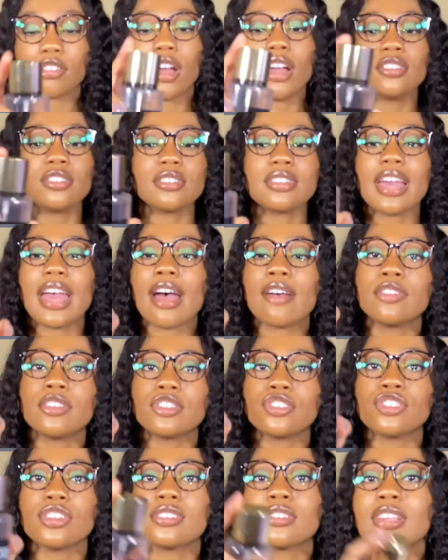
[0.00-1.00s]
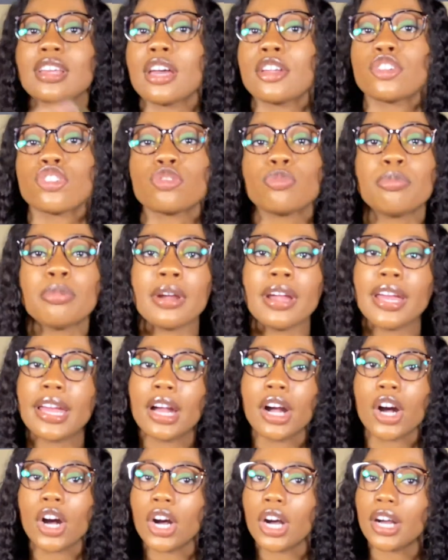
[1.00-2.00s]
I just have this just to kind of spray
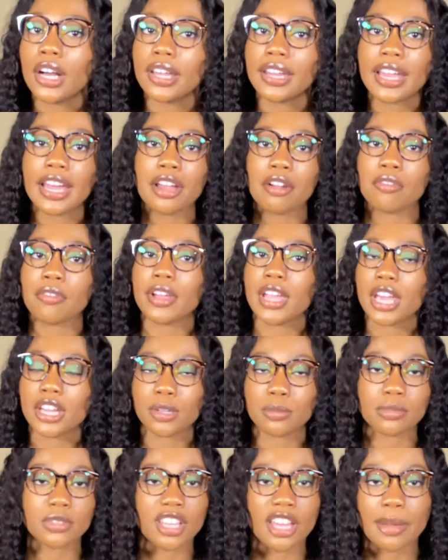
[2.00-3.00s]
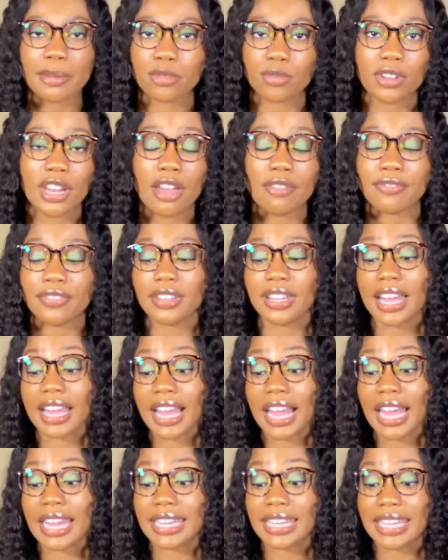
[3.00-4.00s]
on at random times when I feel like
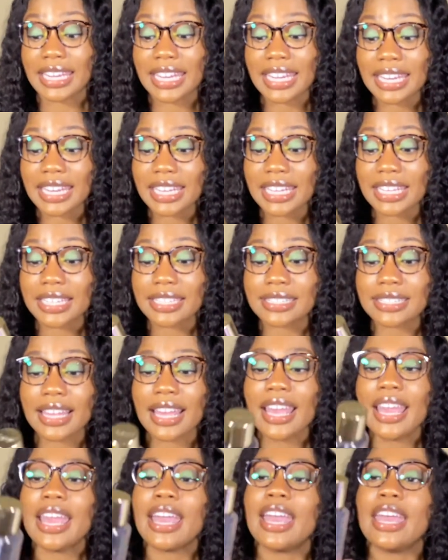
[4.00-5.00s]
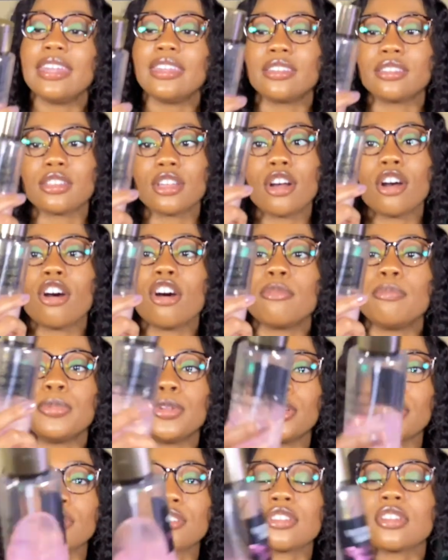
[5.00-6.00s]
I need it. And it's called
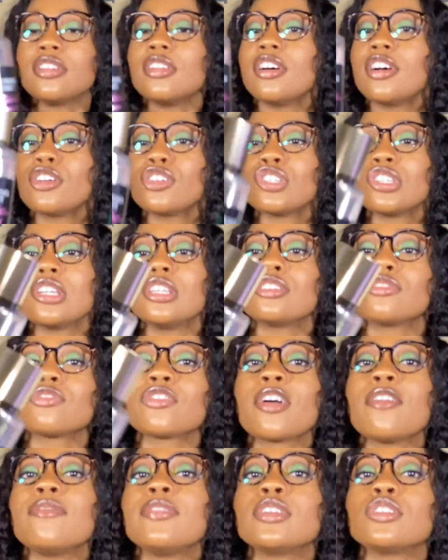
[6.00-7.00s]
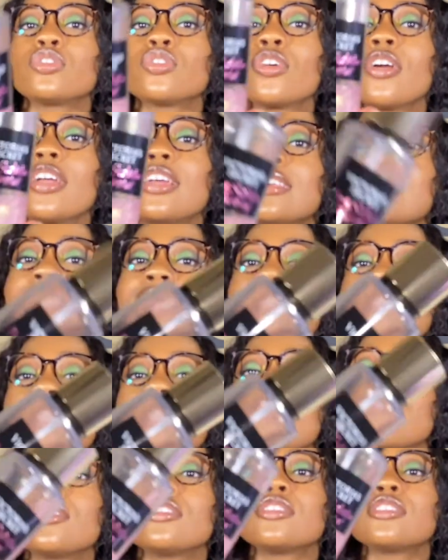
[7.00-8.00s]
Pure Seduction. It's from Victoria's
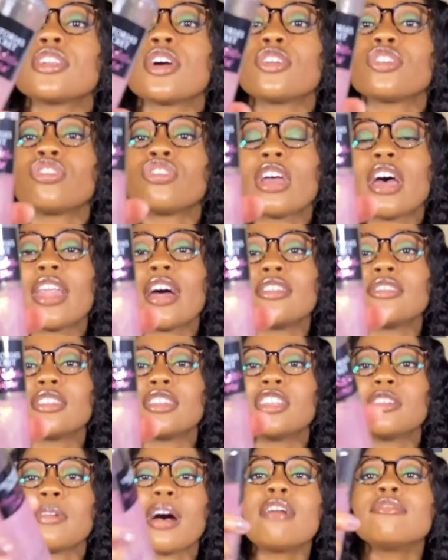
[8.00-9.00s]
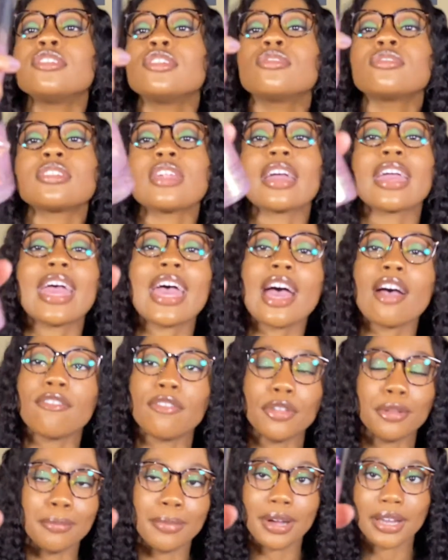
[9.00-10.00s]
Secret, so shout out to them. I've used like half
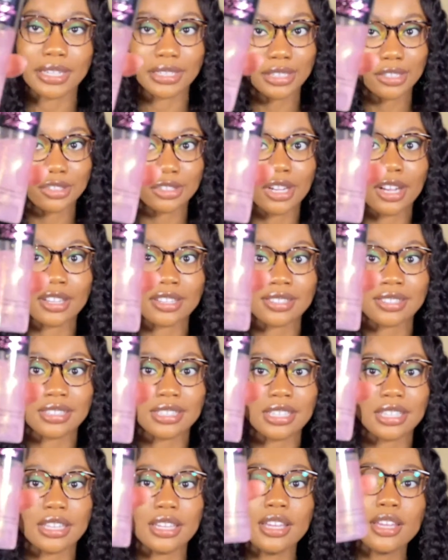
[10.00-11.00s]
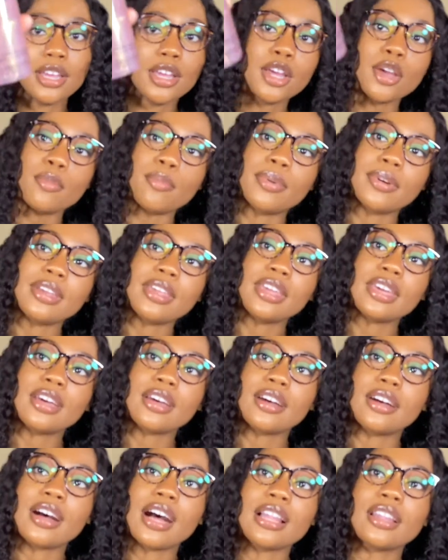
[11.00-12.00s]
of the bottle, as y'all can see. But
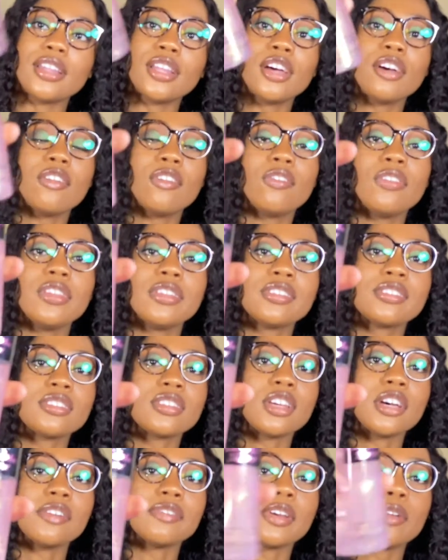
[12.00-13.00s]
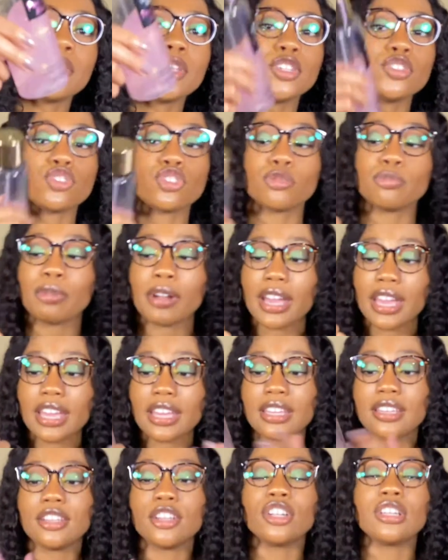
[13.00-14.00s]
yeah, I love this stuff. And when you spray
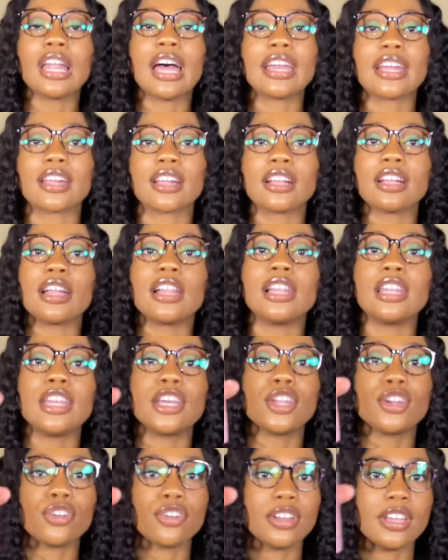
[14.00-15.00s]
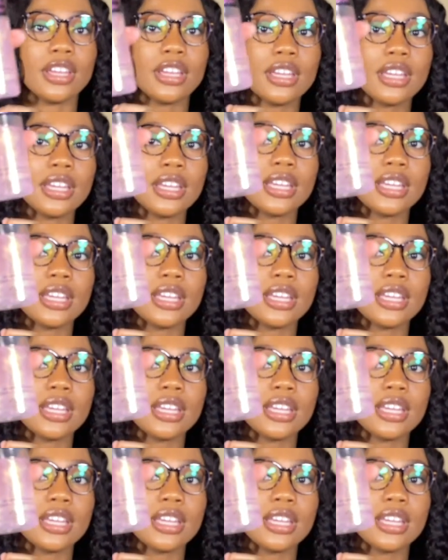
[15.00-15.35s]
it, you're like glittery